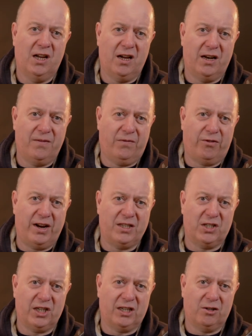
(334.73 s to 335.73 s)
an infrared
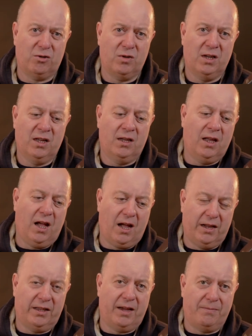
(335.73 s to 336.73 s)
signal
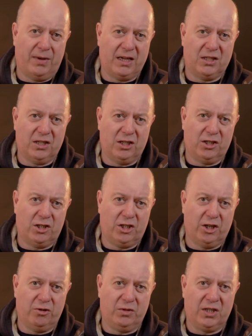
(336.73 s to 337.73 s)
and then makes it
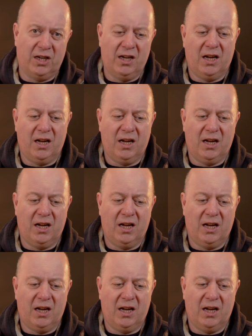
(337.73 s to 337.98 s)
shoot.